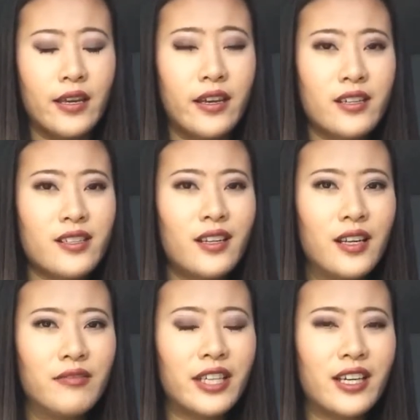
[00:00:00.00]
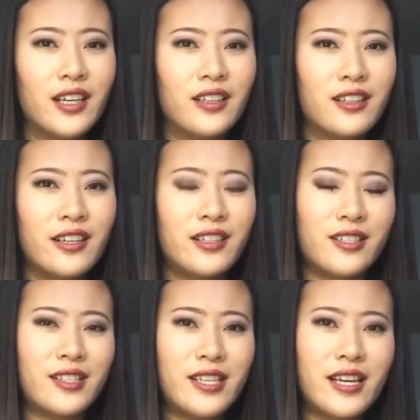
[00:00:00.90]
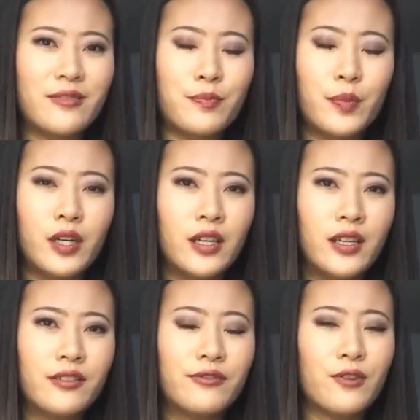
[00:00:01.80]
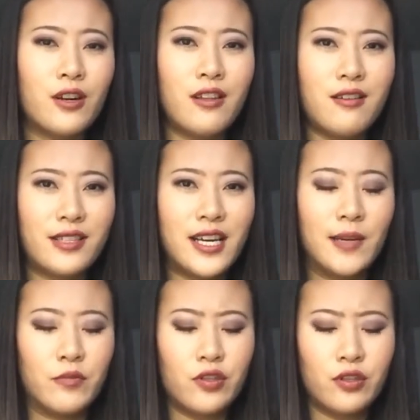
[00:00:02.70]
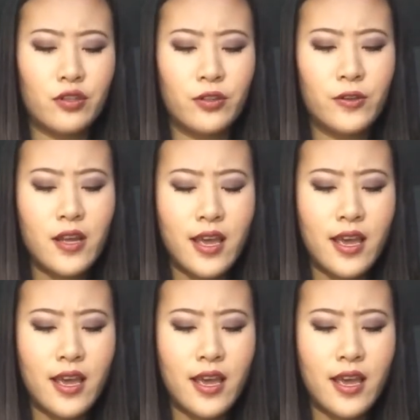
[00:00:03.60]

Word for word: It is a lovely color. It stays put for a long time too.